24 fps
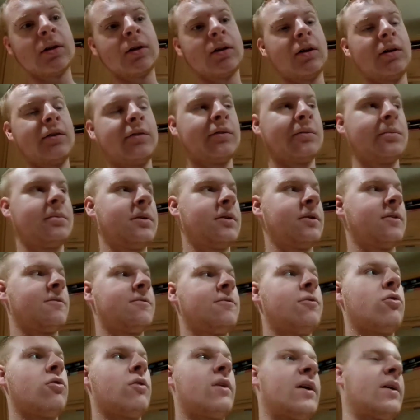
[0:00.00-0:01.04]
over a period of
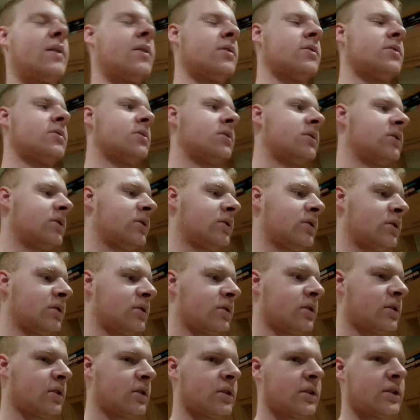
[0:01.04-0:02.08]
4 hours, which is just
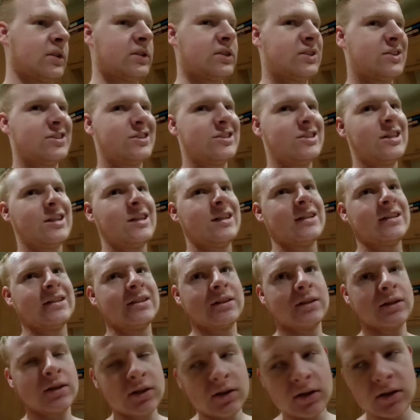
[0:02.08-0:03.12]
like insane.
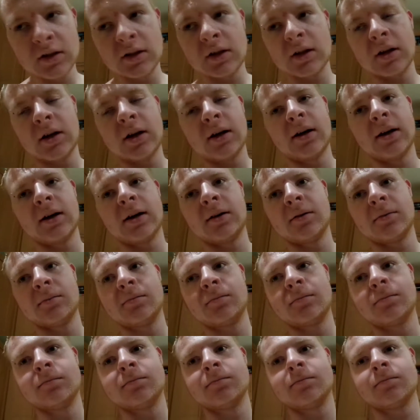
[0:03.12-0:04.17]

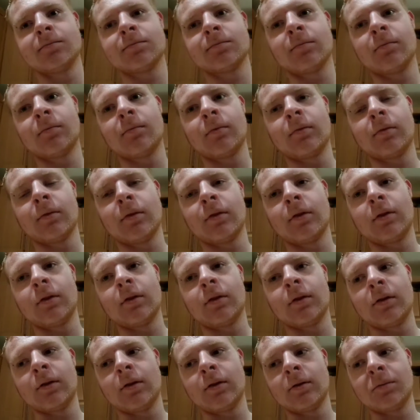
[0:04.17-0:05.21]

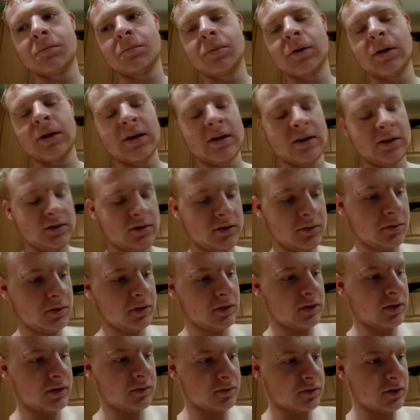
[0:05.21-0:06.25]
But yeah, so we
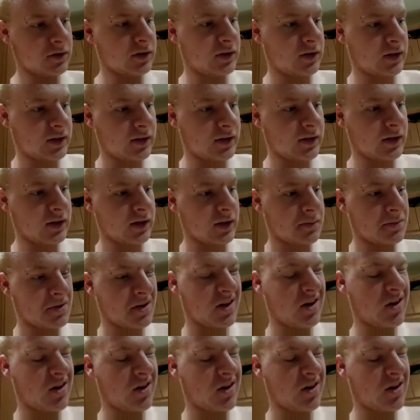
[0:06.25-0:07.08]
ended up doing that and then coming